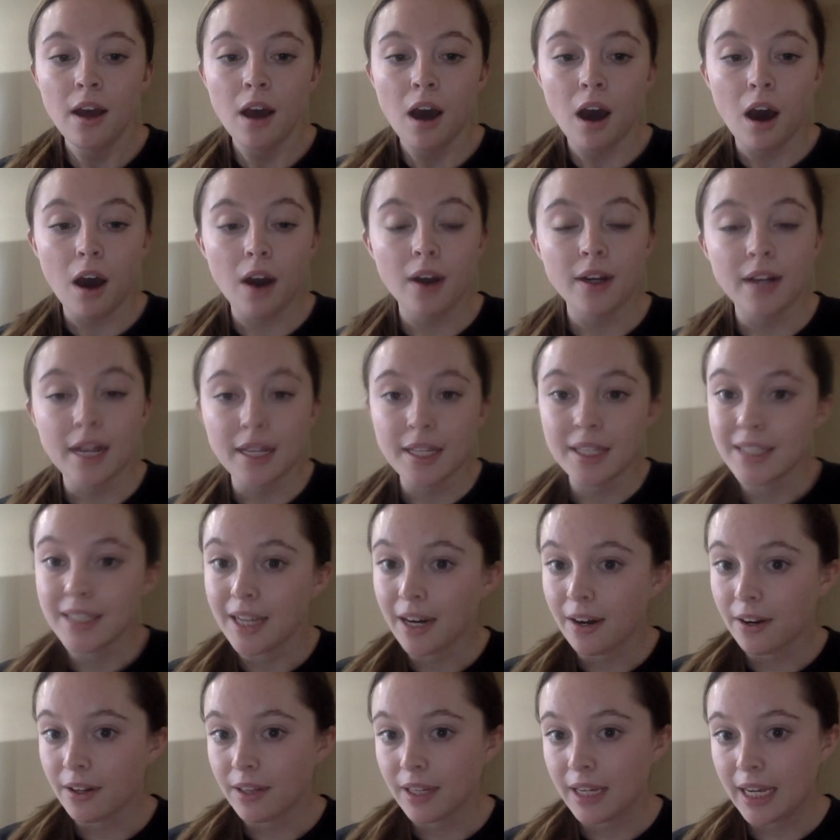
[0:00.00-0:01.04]
aren't
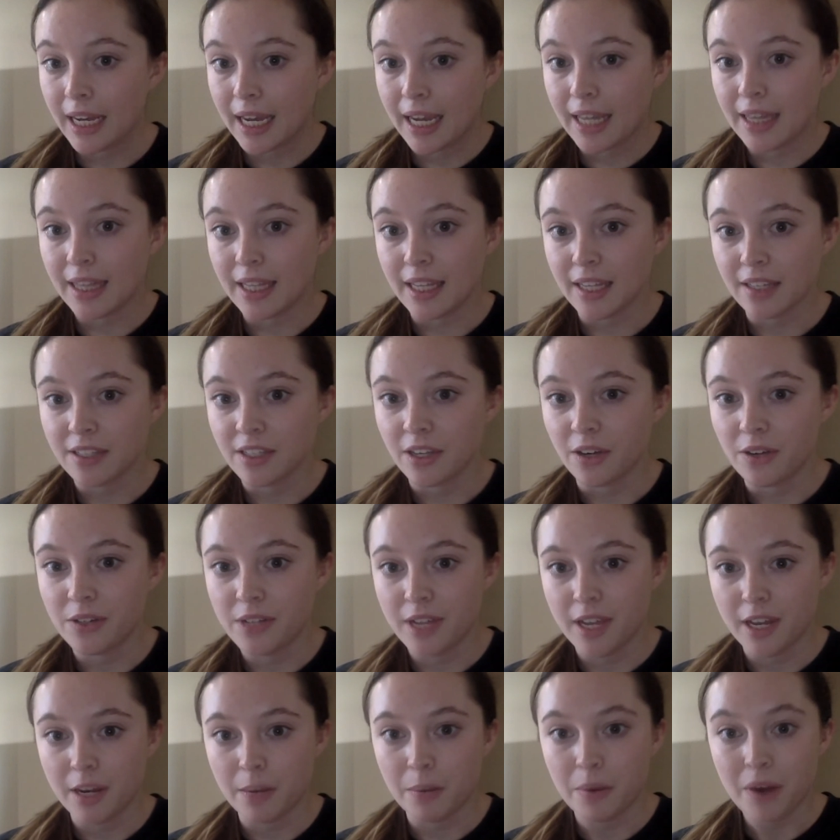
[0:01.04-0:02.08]
necessarily in the
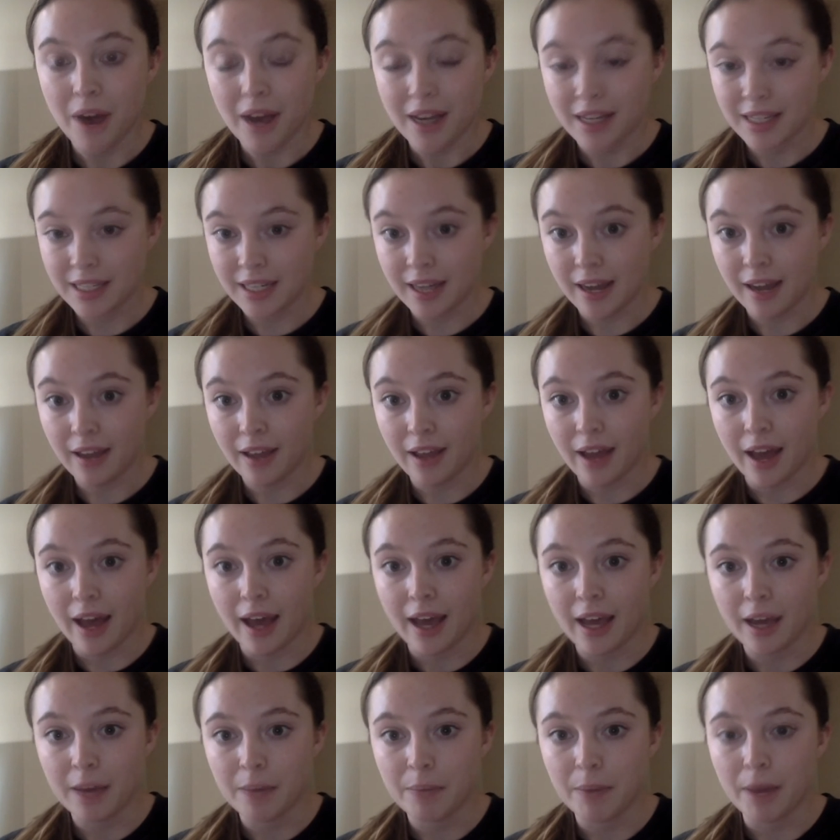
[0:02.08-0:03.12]
Associated Press style
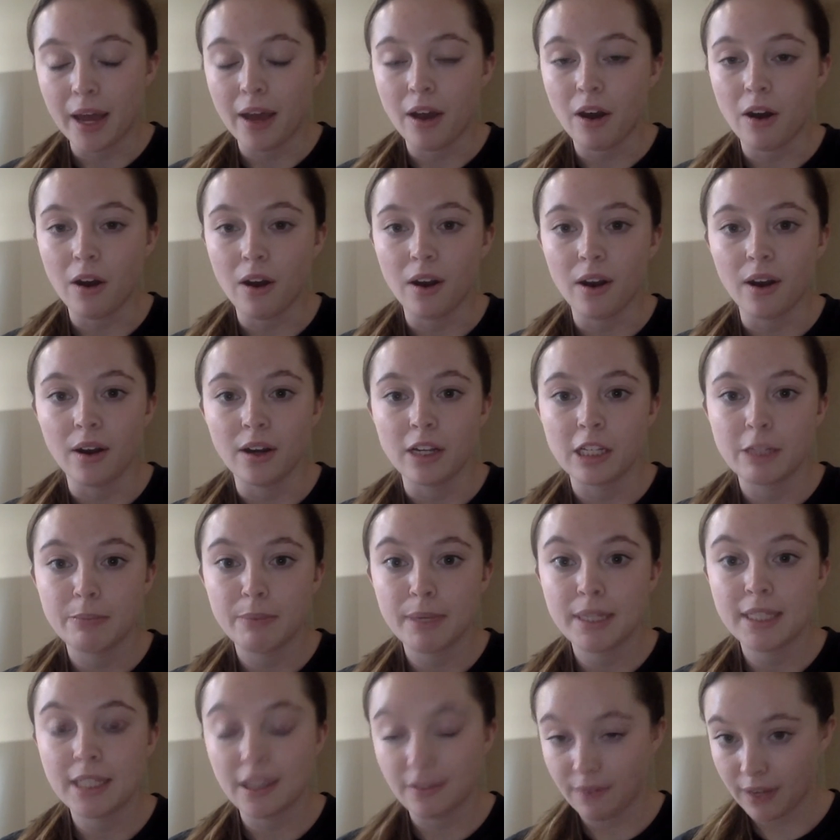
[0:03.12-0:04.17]
guide but are
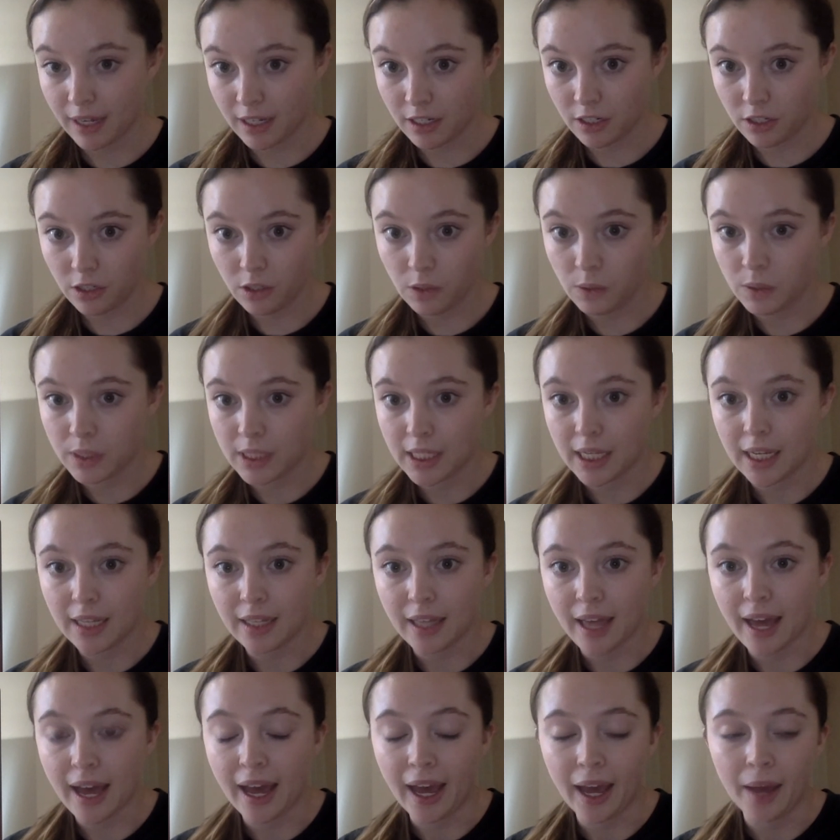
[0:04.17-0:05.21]
specific to
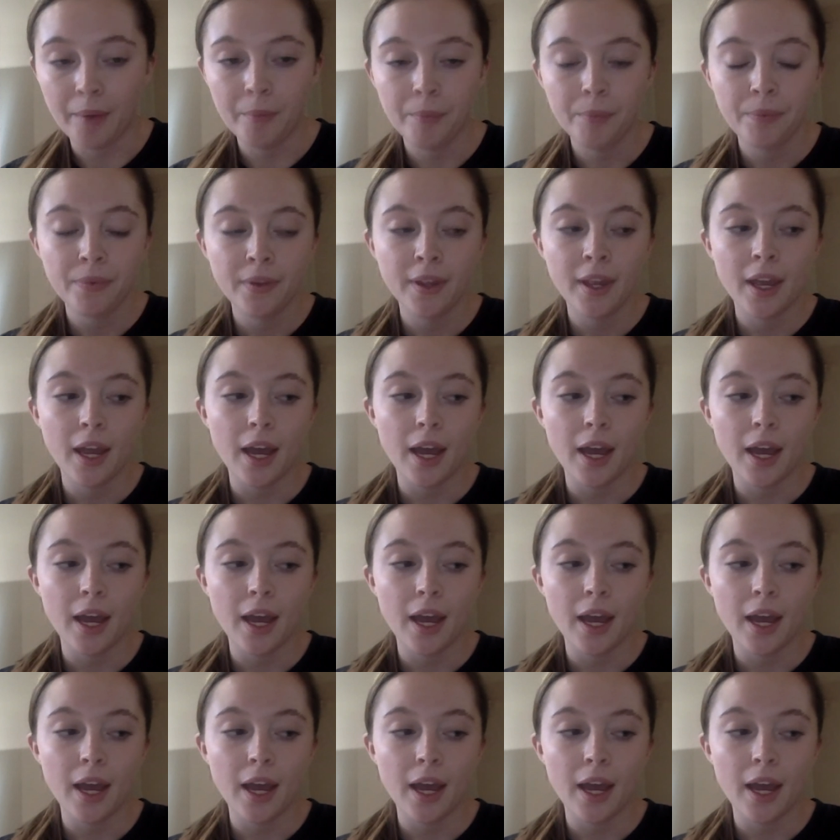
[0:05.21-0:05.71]
UCLA